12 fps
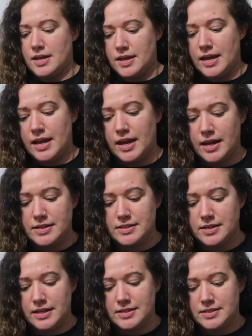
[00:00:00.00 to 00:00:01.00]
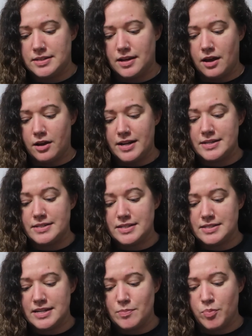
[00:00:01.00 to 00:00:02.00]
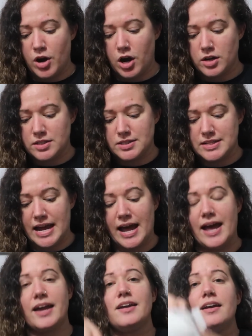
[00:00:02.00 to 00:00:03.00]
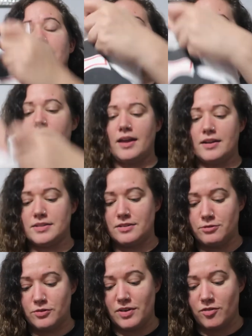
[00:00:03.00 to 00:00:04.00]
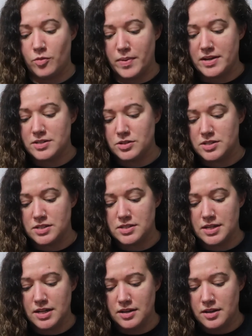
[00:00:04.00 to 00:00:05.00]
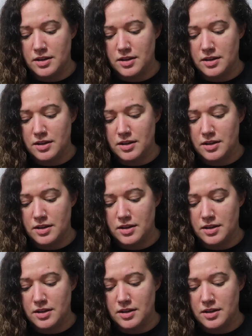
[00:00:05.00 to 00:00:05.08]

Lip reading: and it's on a Disney Parks tag. And if you've ever been to Disney,